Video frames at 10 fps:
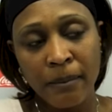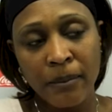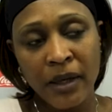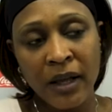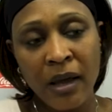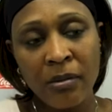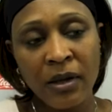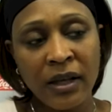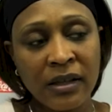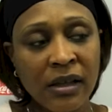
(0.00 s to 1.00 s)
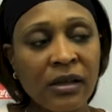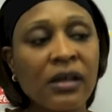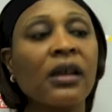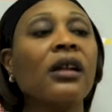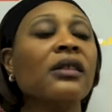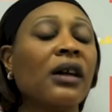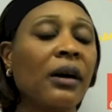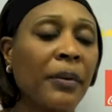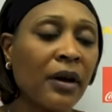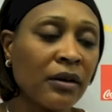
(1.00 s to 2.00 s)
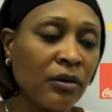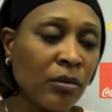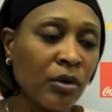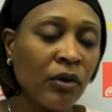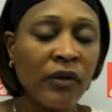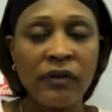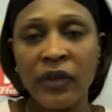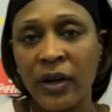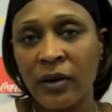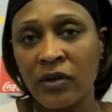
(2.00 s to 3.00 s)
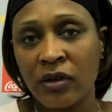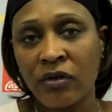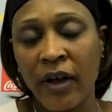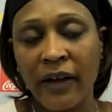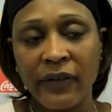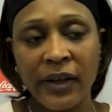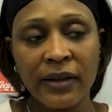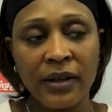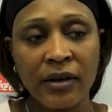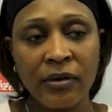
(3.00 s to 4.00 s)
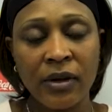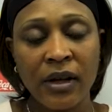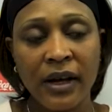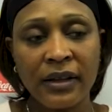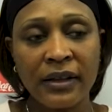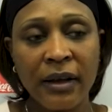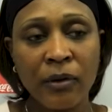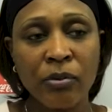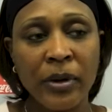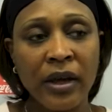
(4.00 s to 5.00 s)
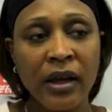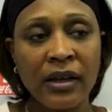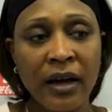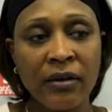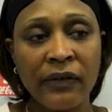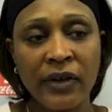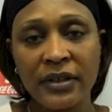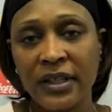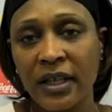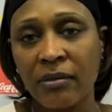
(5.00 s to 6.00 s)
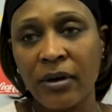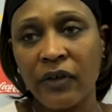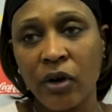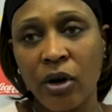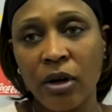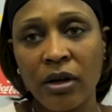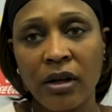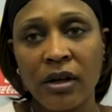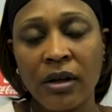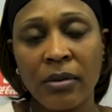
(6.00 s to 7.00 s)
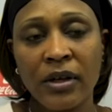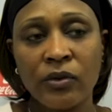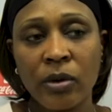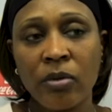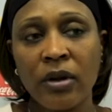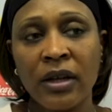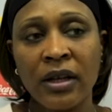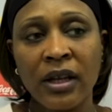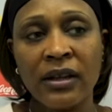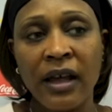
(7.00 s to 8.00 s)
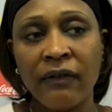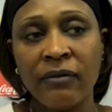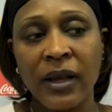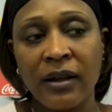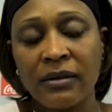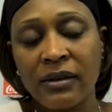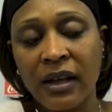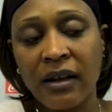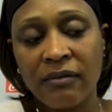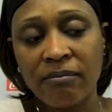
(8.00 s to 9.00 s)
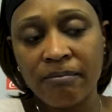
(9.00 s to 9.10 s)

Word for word: being able to get the, the up and under move and finish in traffic, you know, thought that was big not only for the team but for her because we really need that that that